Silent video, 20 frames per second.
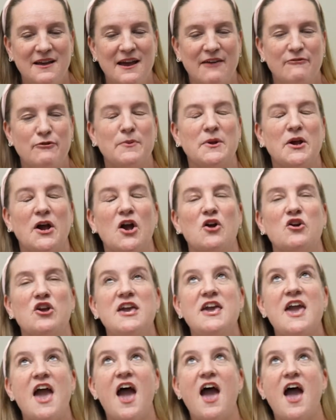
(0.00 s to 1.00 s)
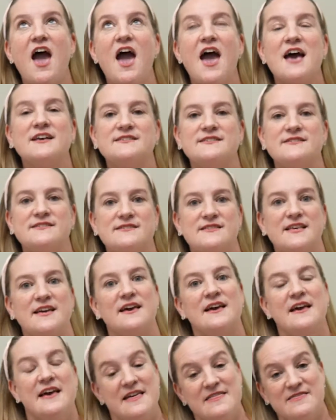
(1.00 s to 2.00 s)
Everybody go,
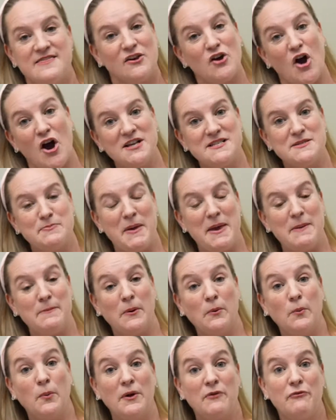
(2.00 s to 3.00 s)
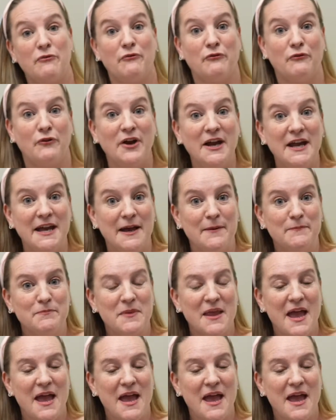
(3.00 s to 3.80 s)
yes! God's people were free.